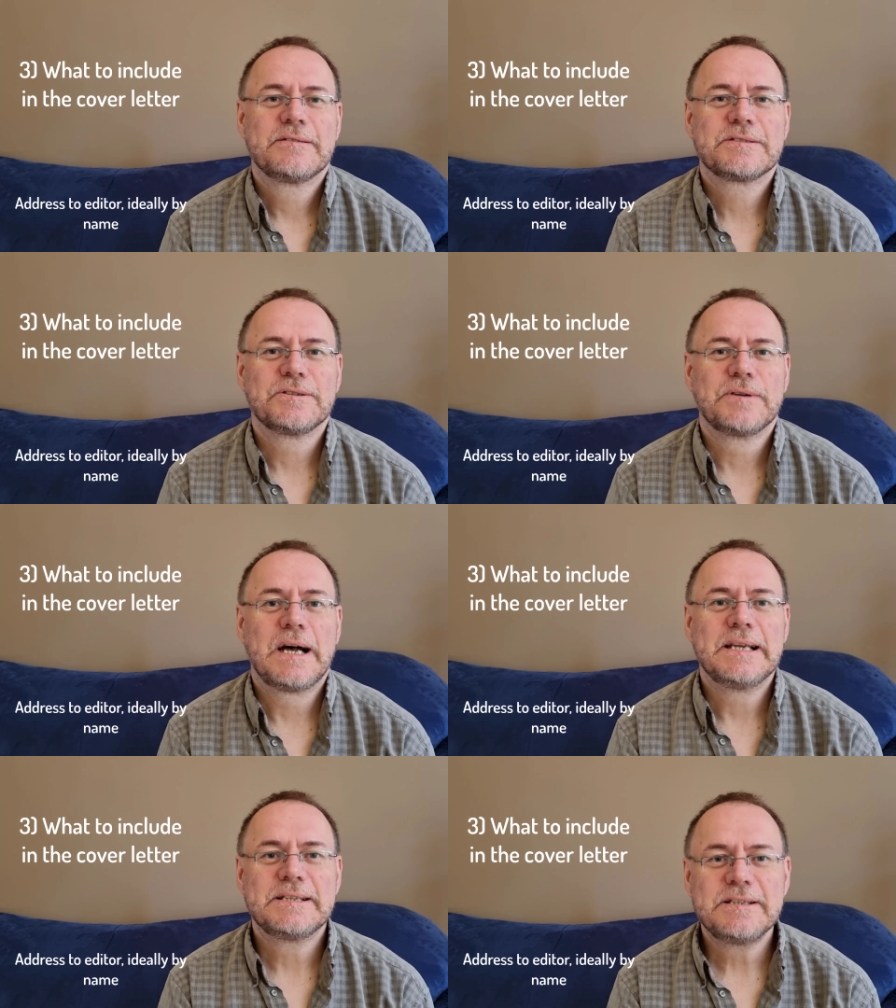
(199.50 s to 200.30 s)
So
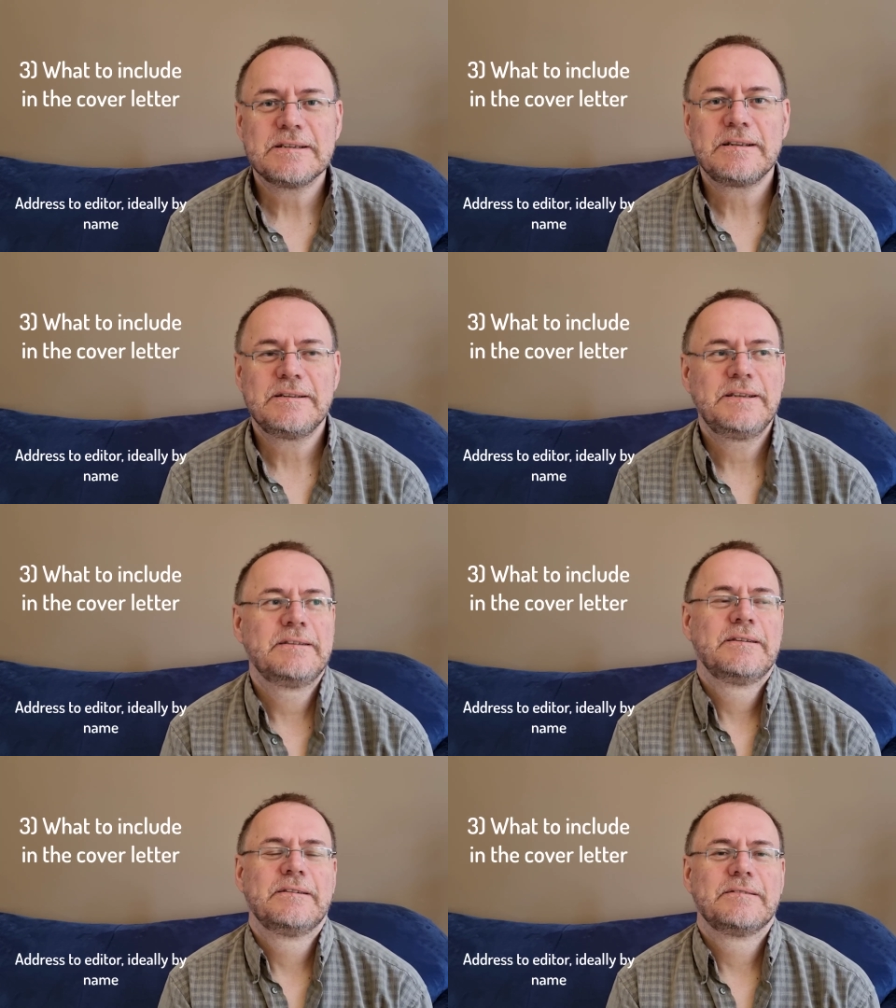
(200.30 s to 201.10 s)

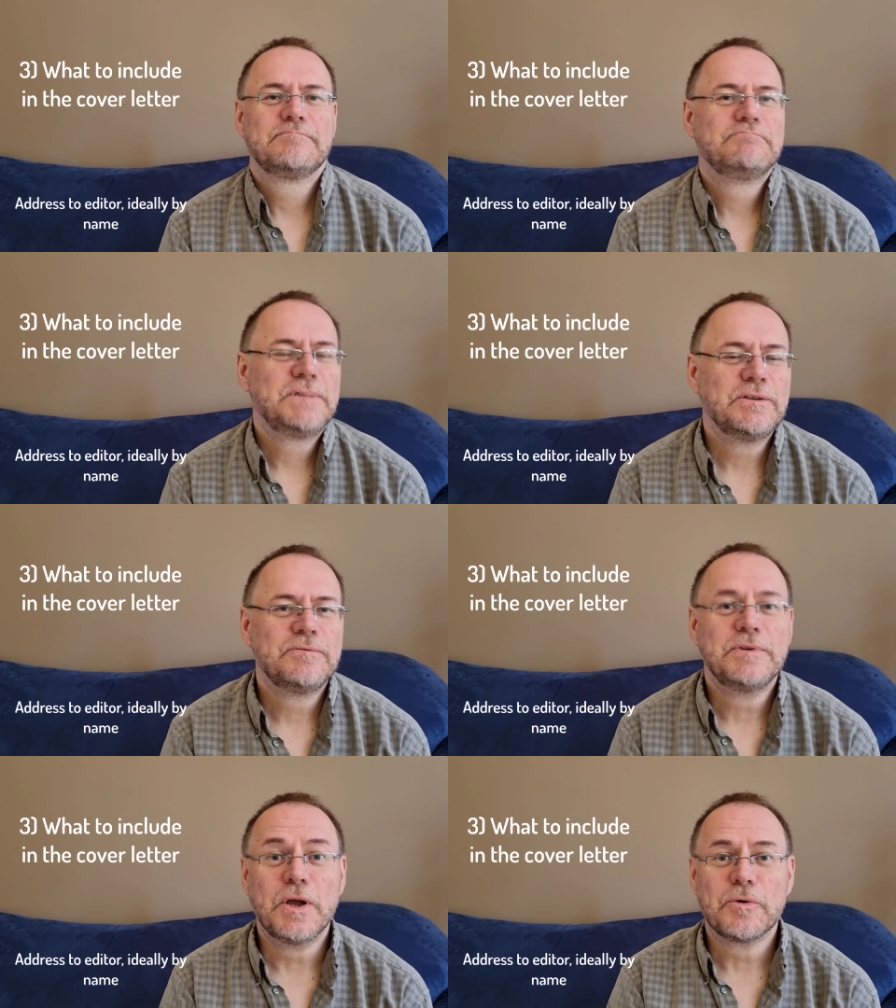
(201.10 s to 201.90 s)
ideally, you
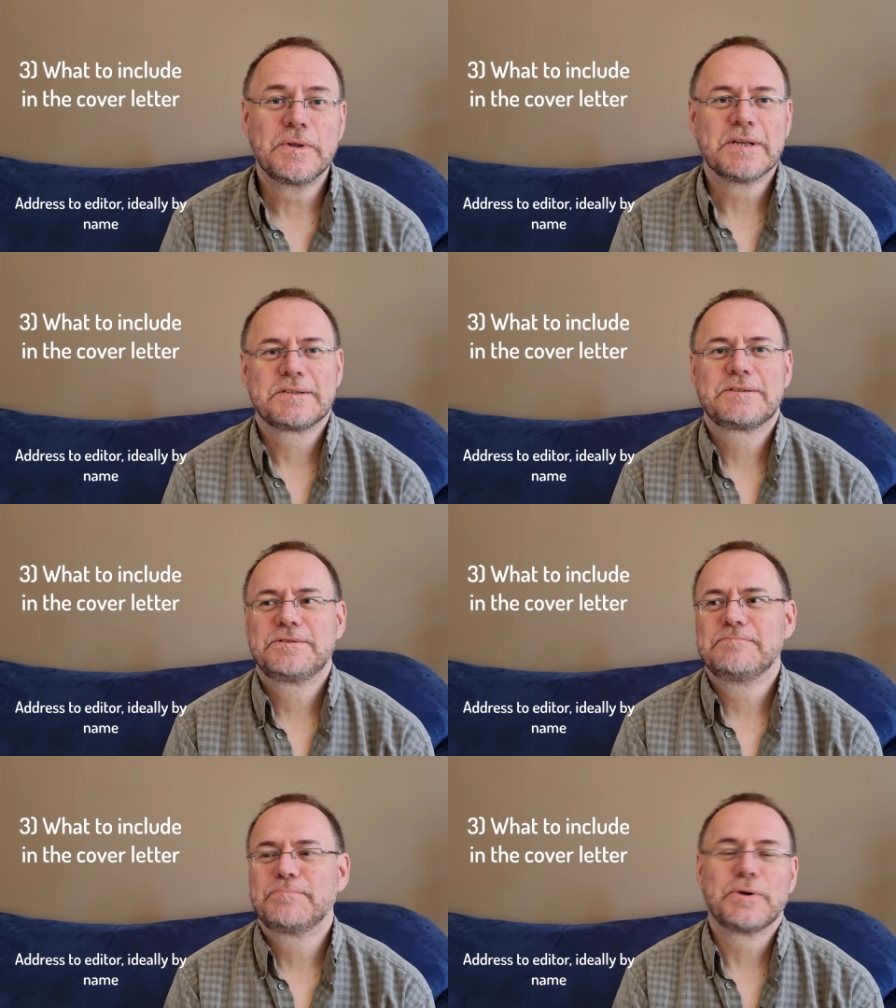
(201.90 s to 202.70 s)
know this
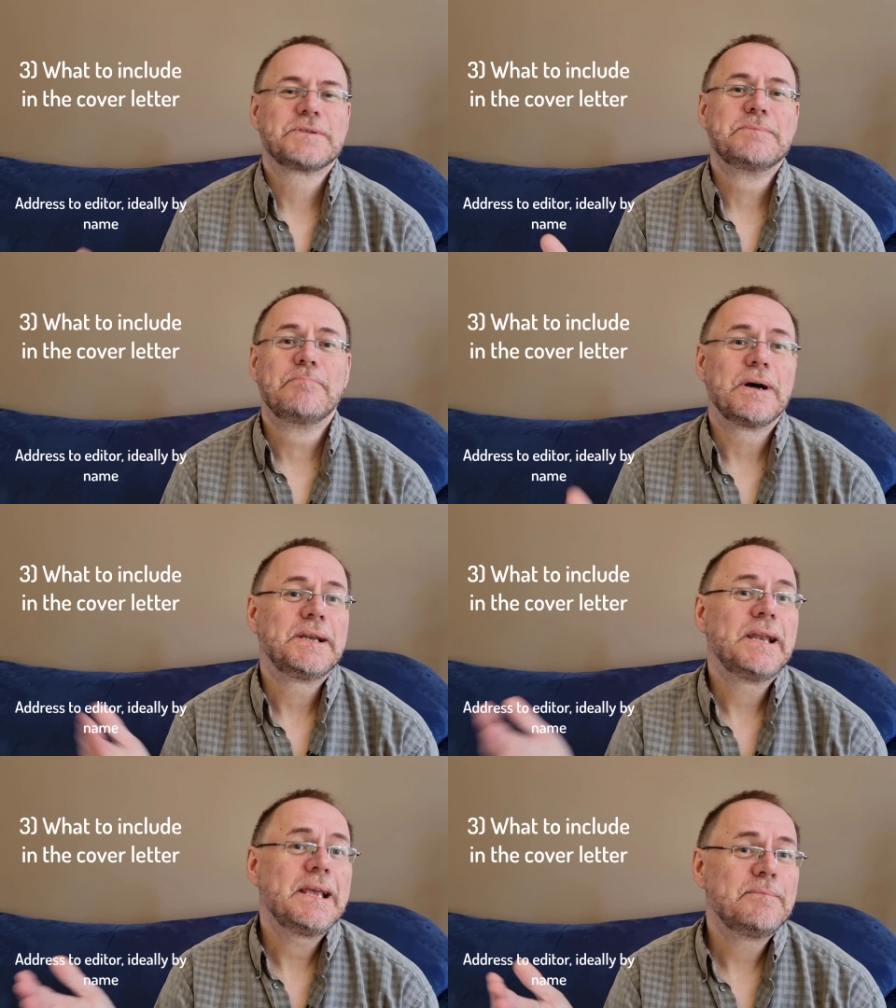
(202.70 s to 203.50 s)
person by
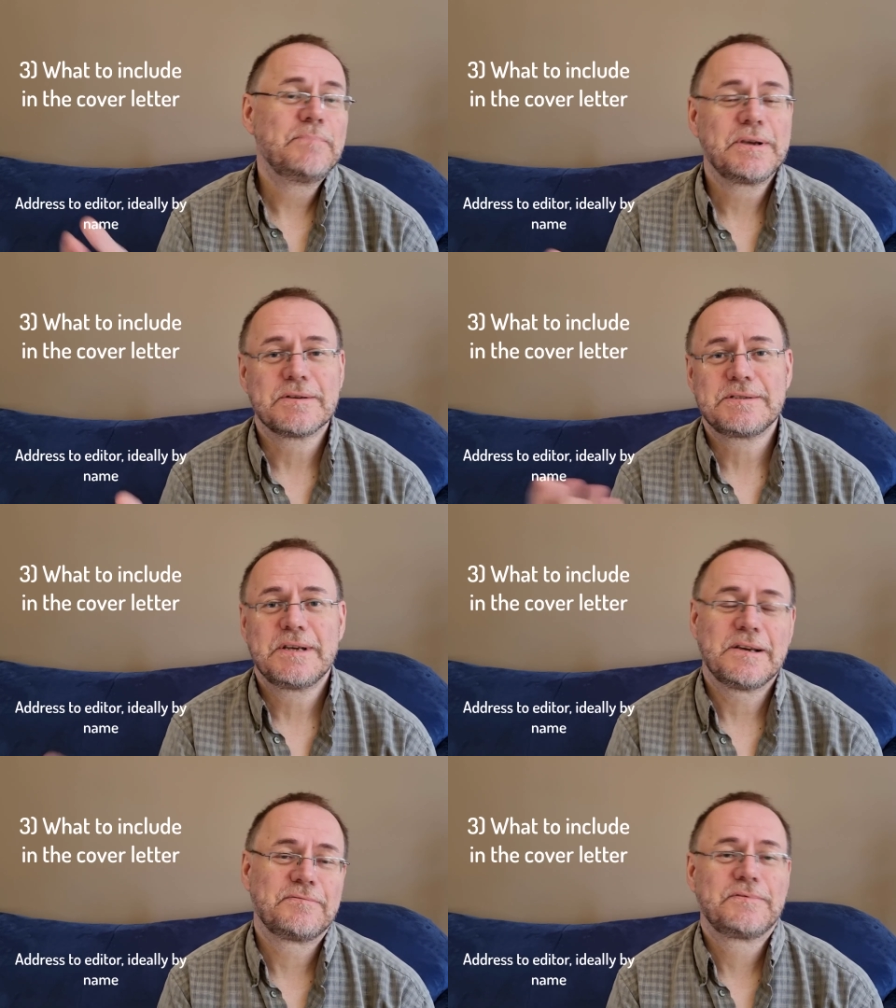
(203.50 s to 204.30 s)
name because you
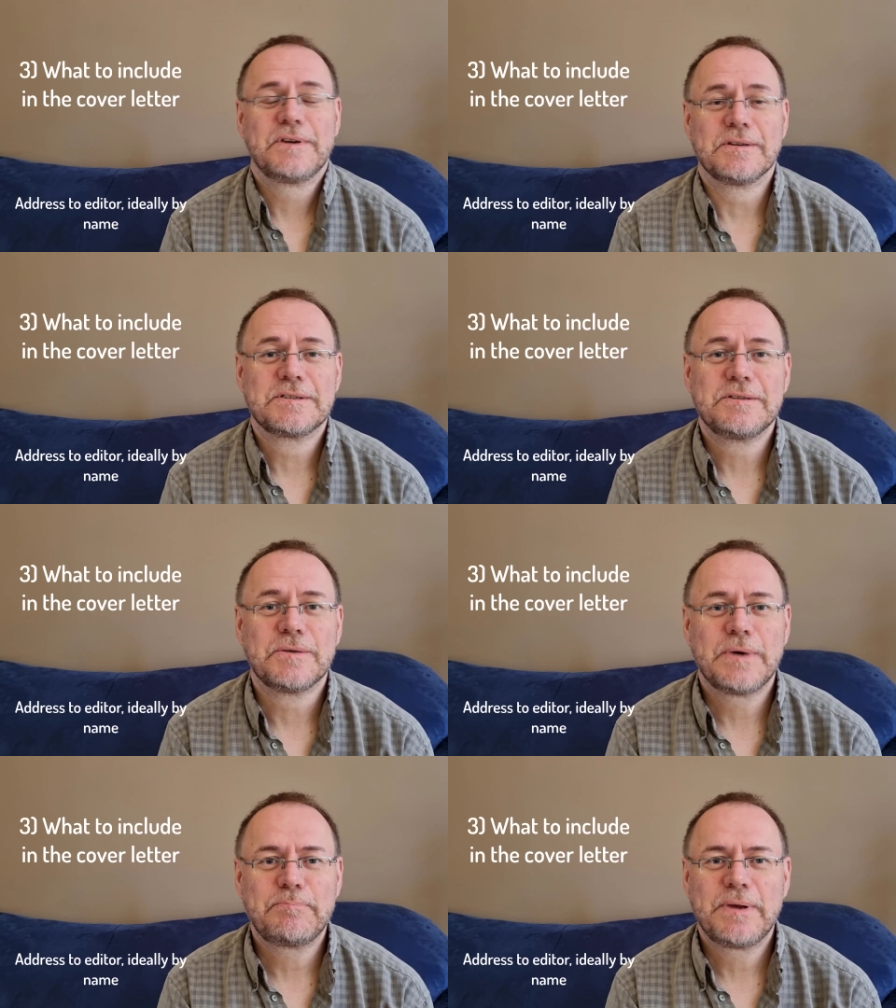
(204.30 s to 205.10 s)
have gone to
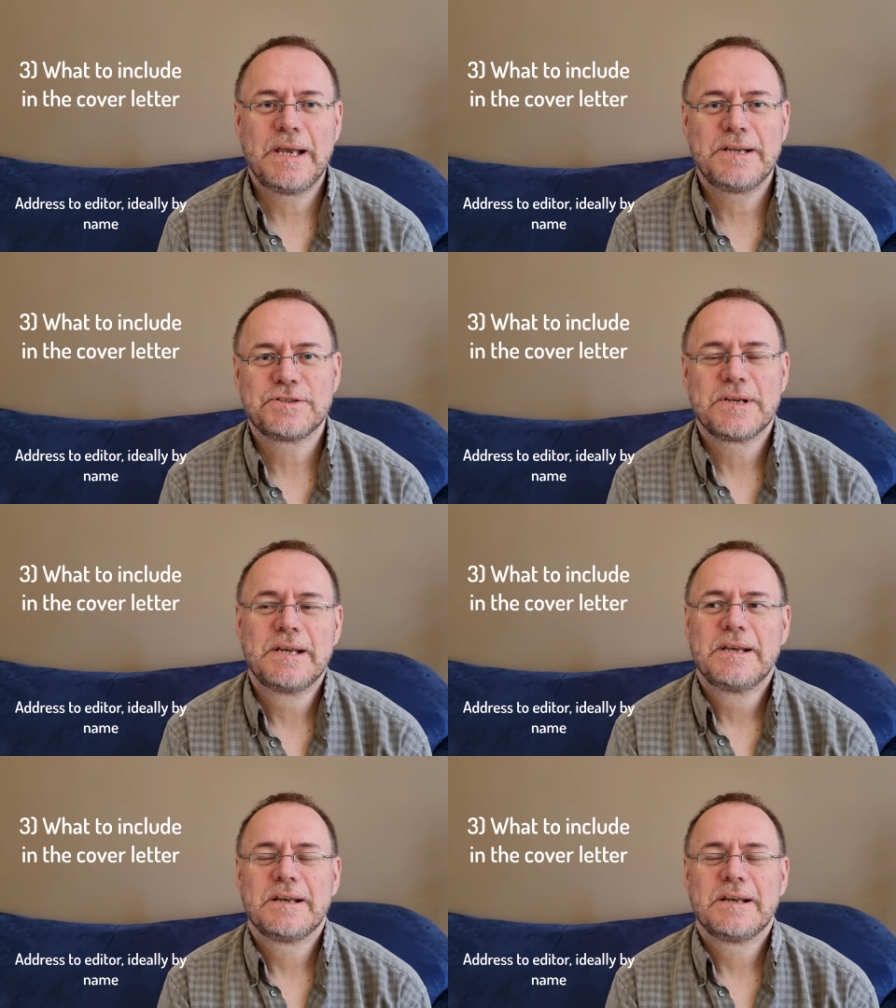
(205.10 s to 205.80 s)
the web page.